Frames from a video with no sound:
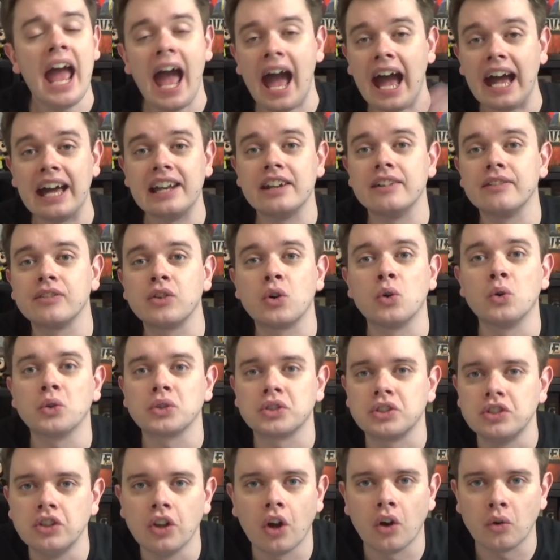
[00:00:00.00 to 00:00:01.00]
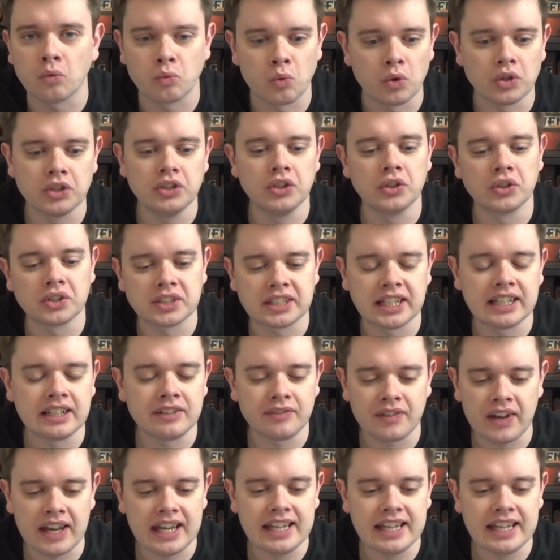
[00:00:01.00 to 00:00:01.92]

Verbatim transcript: and of course not run yourself